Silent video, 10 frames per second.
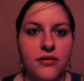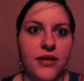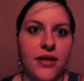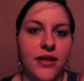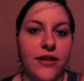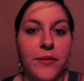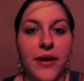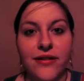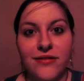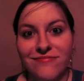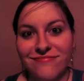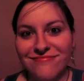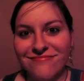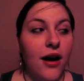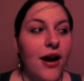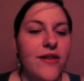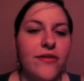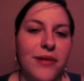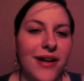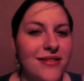it's not that late in mind.
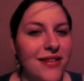I've applied